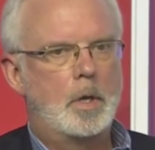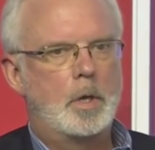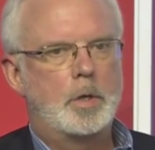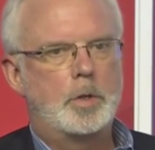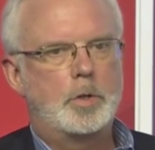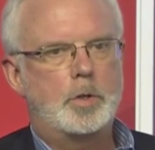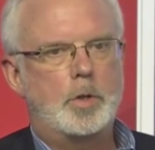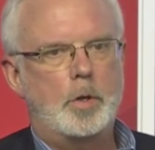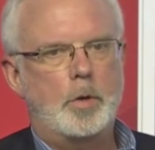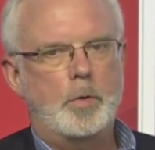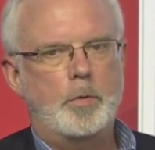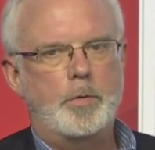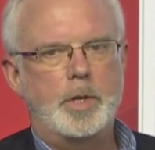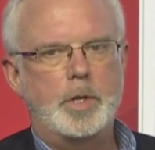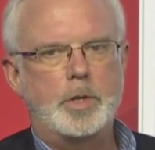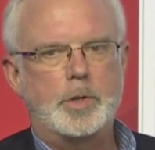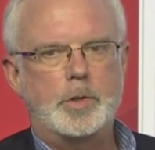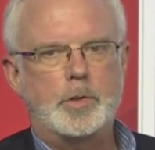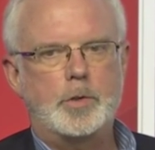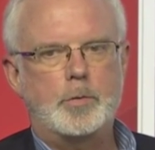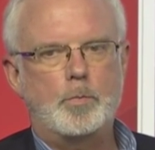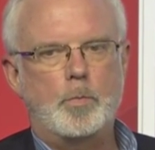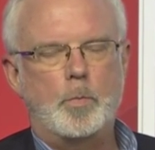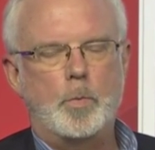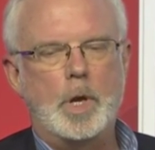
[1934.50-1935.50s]
So
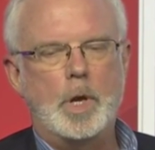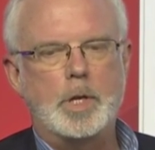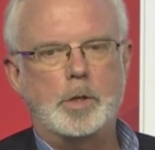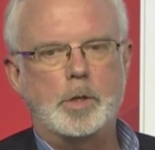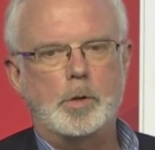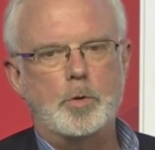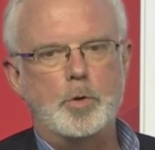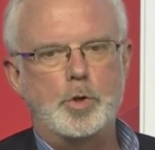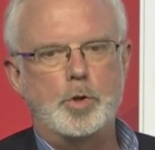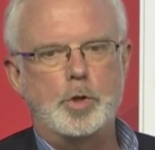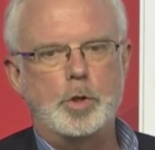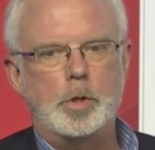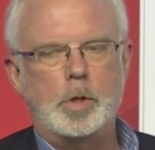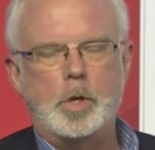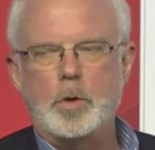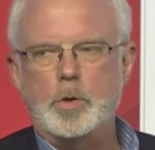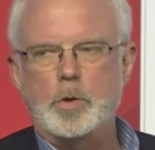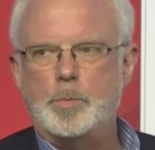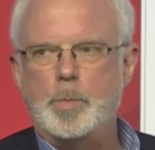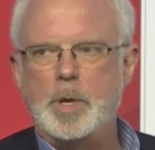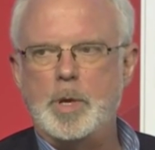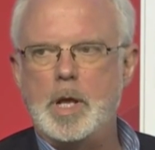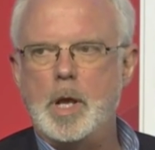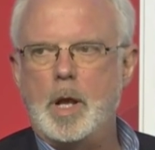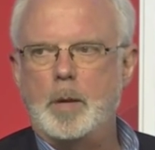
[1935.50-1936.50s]
this resolution
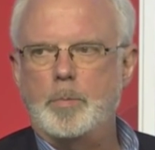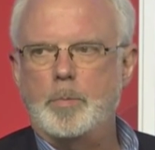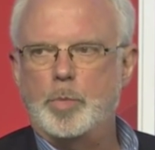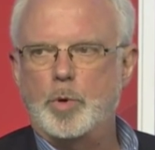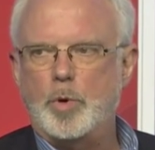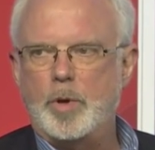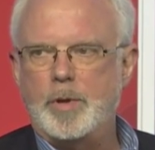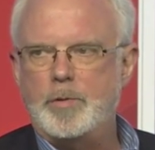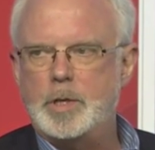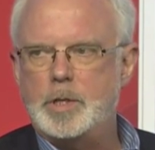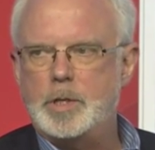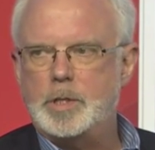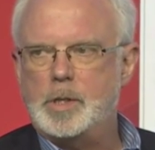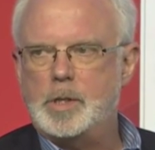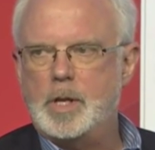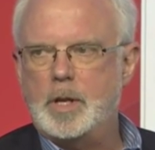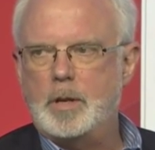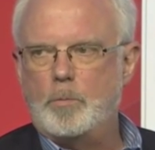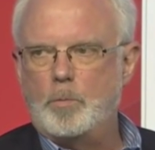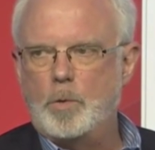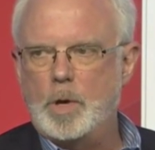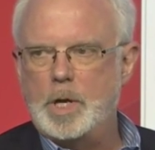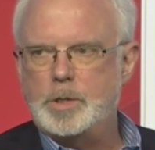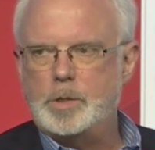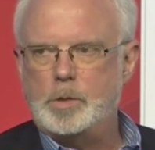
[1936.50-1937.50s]
goes beyond previous
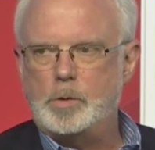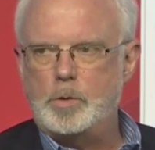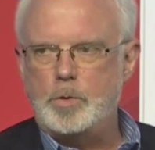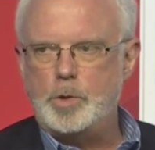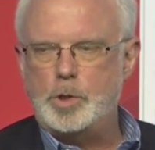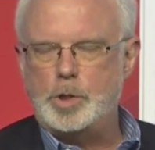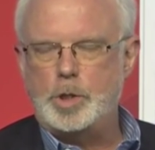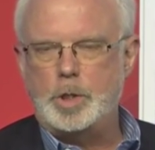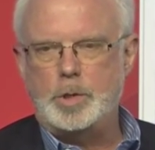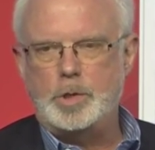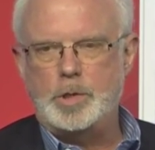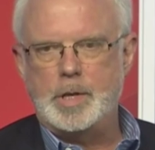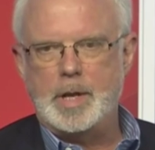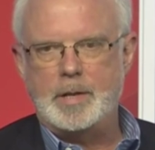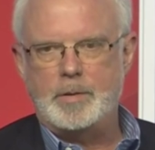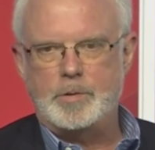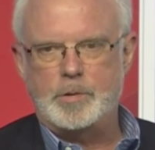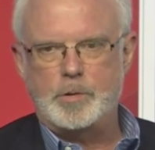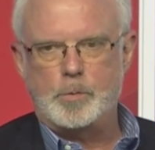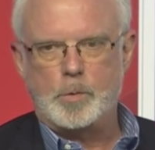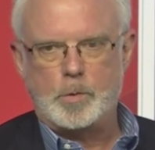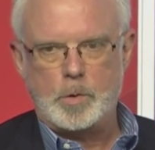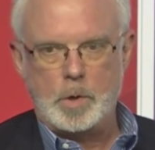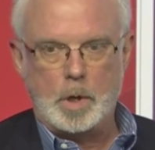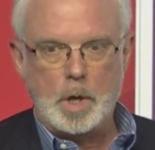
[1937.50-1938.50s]
resolutions and
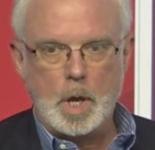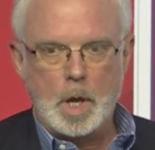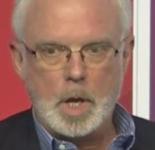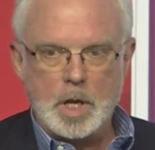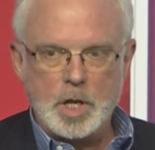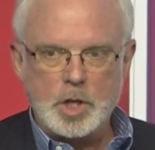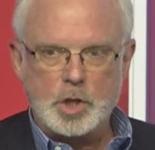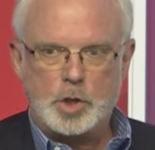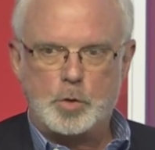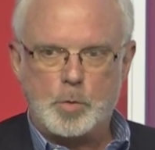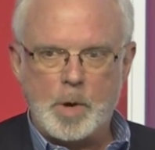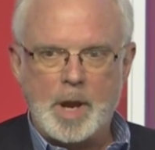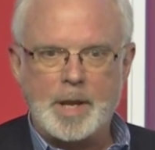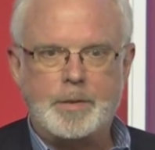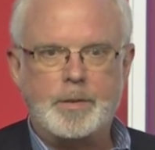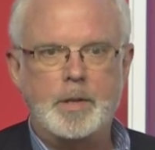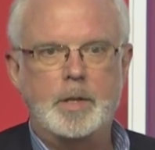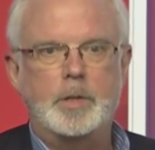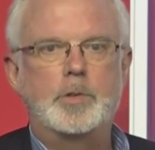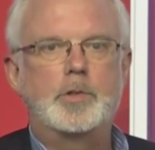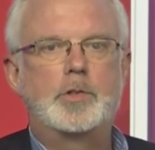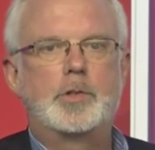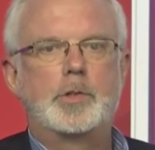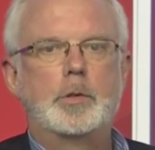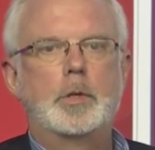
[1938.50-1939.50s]

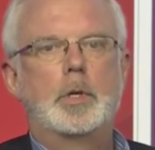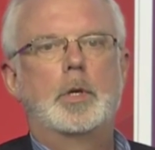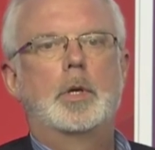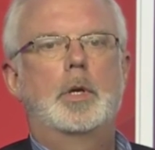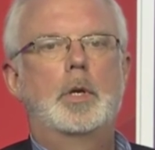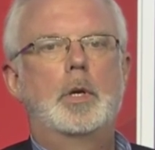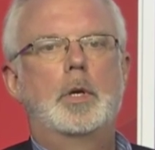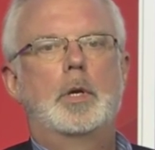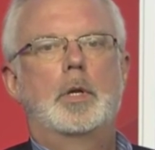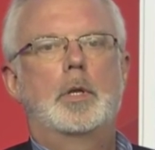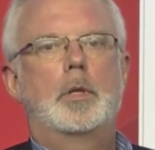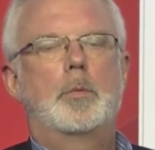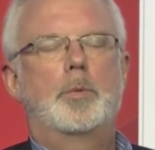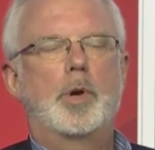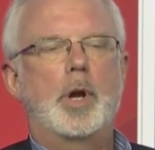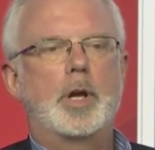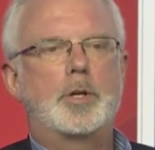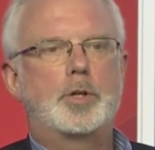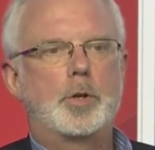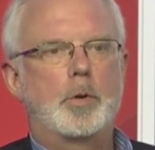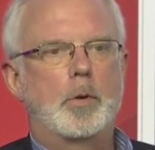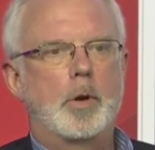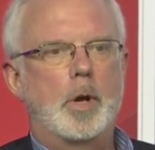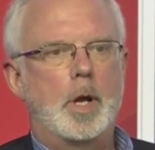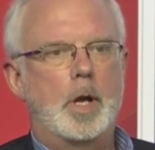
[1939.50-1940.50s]
strengthens the
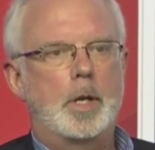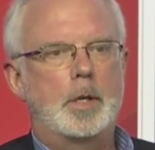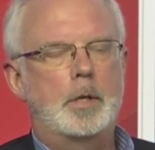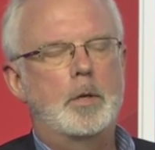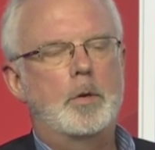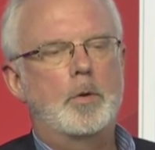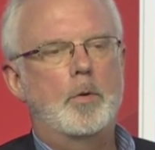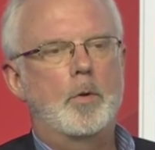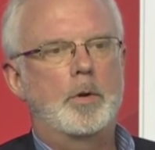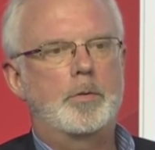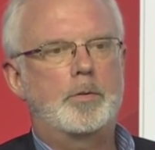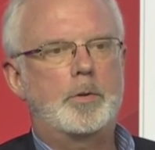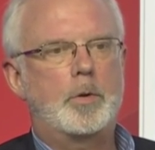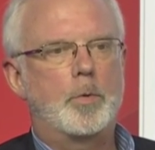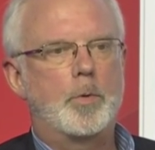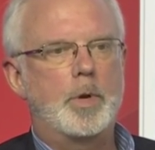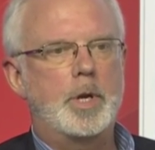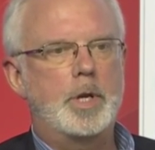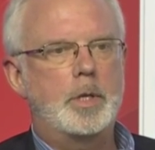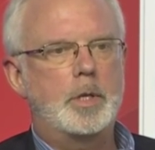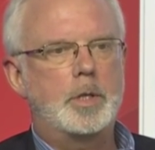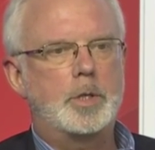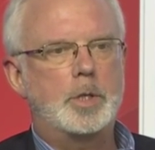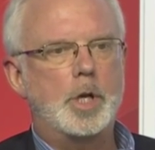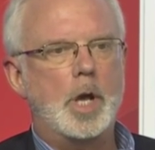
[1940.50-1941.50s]
pressure on North
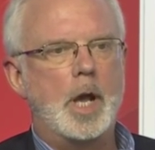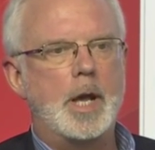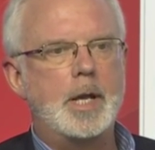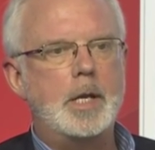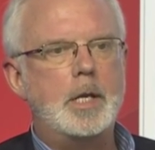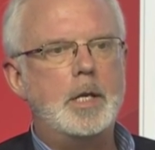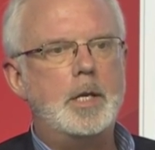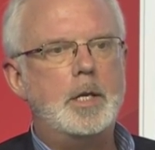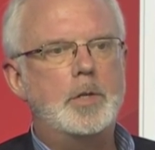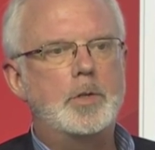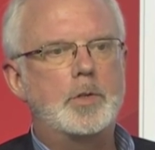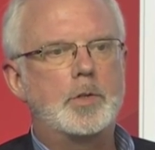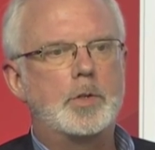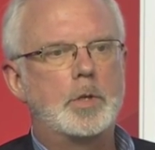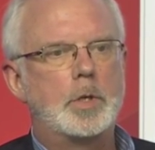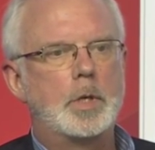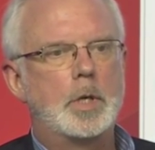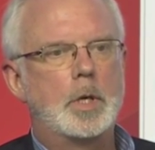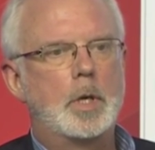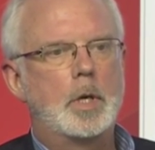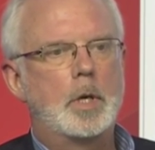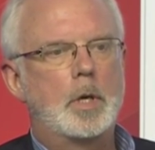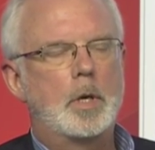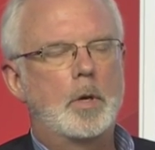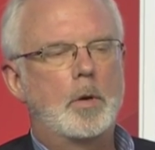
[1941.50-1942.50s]
Korea. The Chinese
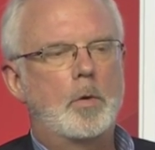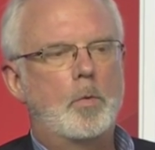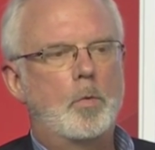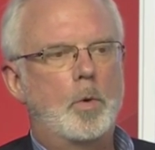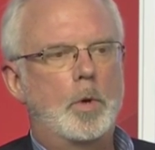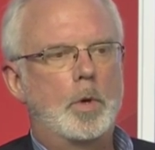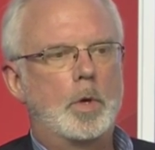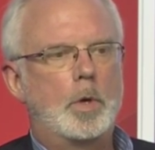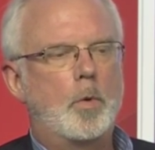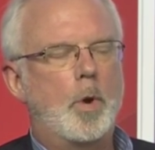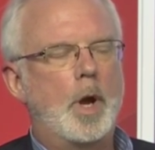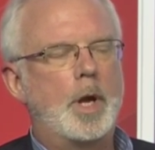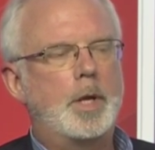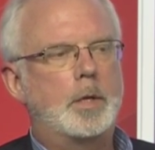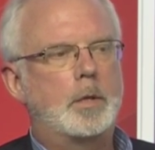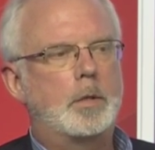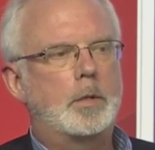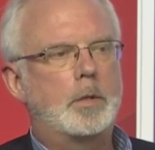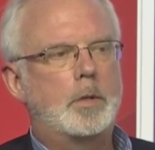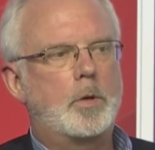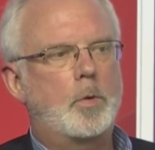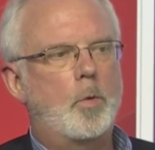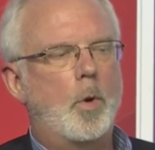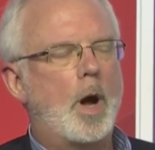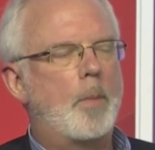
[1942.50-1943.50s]
were quite
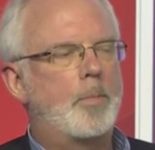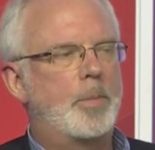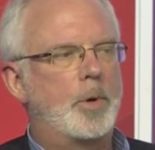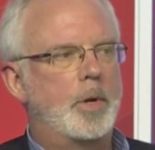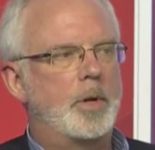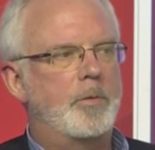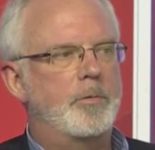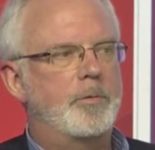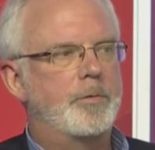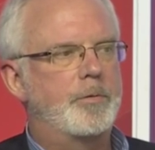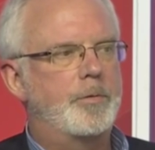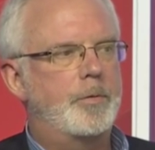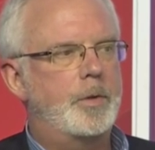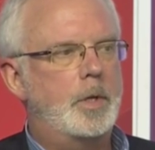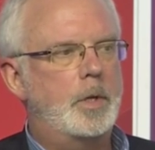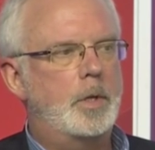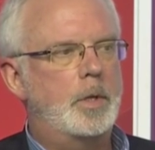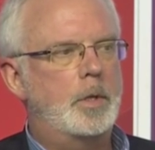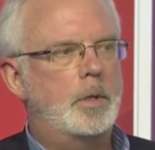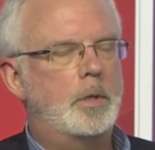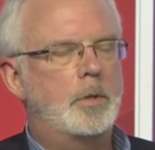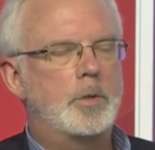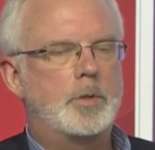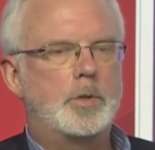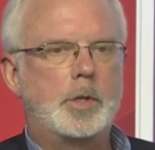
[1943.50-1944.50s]
cooperative
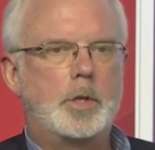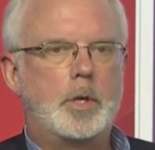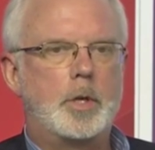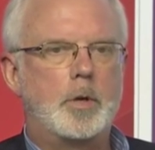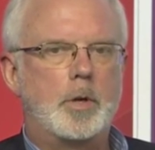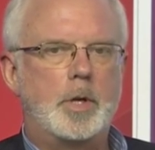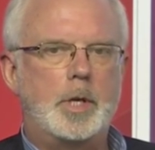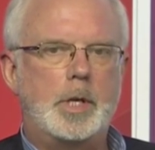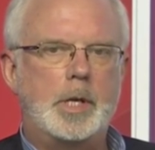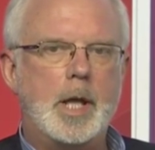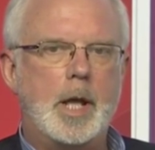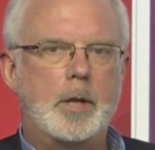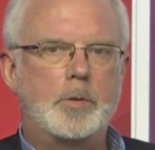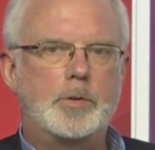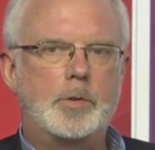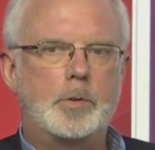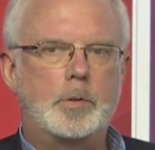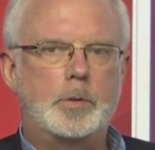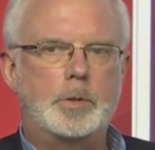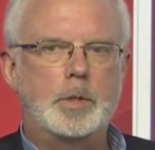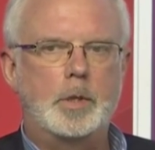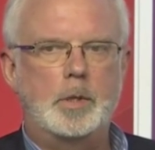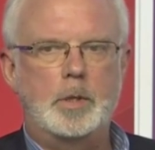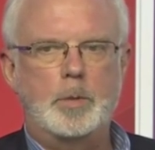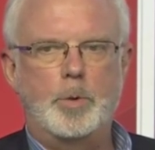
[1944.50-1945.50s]
in Security
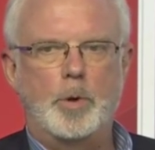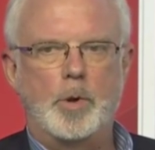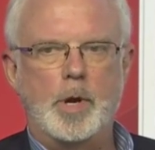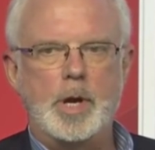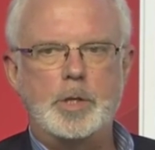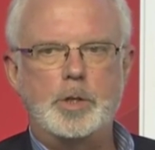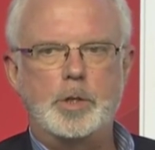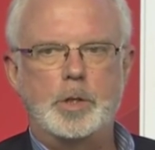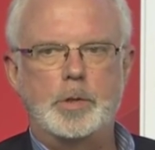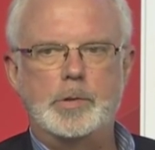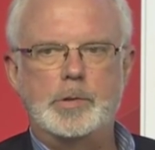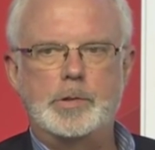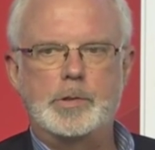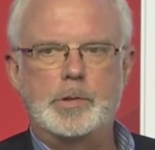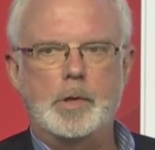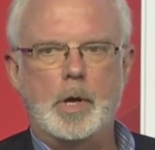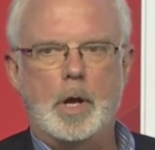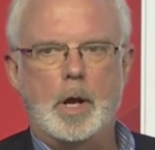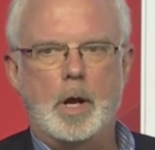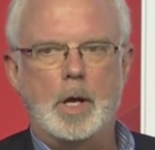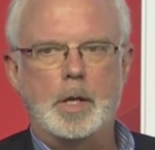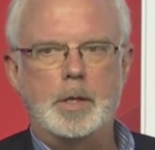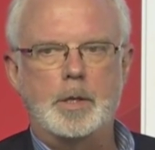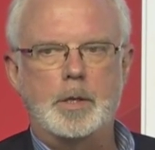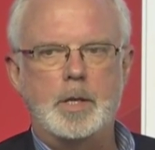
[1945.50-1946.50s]
Council deliberations
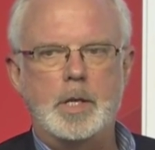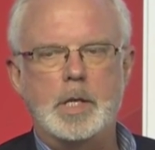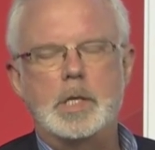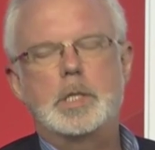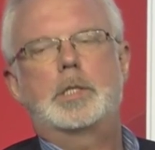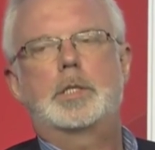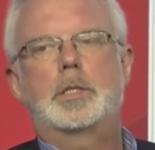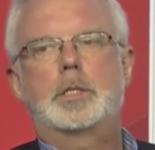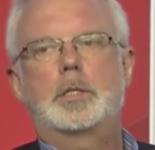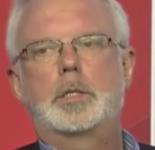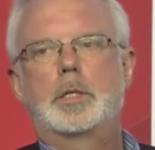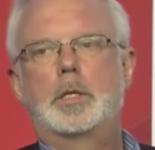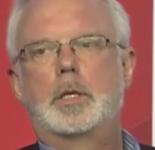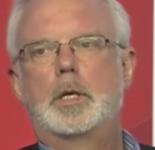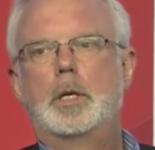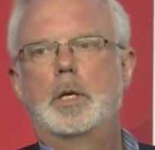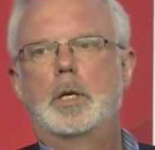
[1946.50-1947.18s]
on this